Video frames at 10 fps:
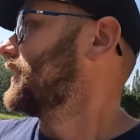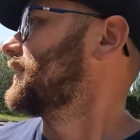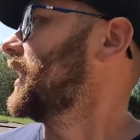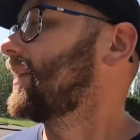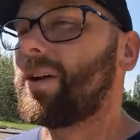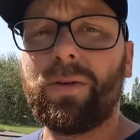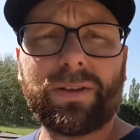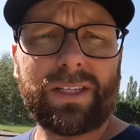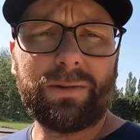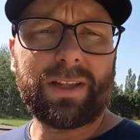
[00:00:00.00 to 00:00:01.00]
scan the code
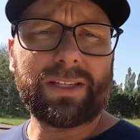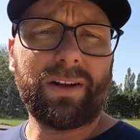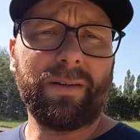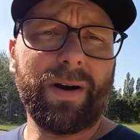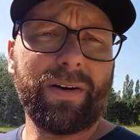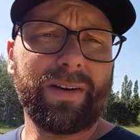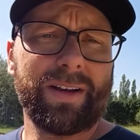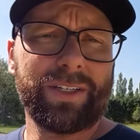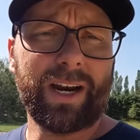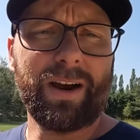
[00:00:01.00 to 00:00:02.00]
and see what that's all about.
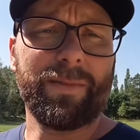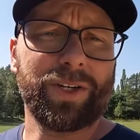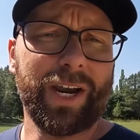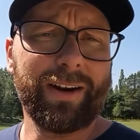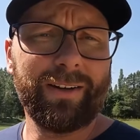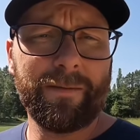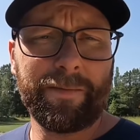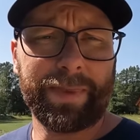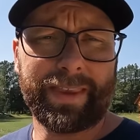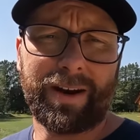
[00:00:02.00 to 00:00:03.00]
Check out my channel,
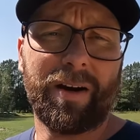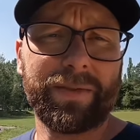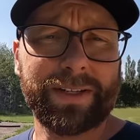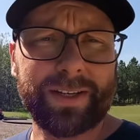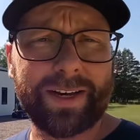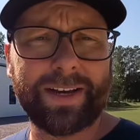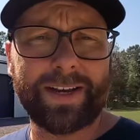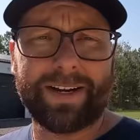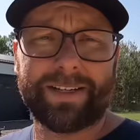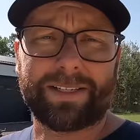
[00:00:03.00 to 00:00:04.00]
obviously,
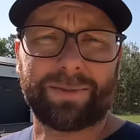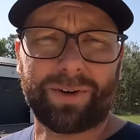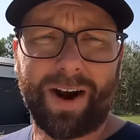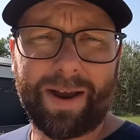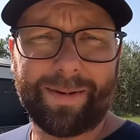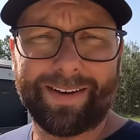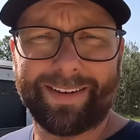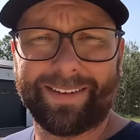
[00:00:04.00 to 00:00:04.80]
subscribe,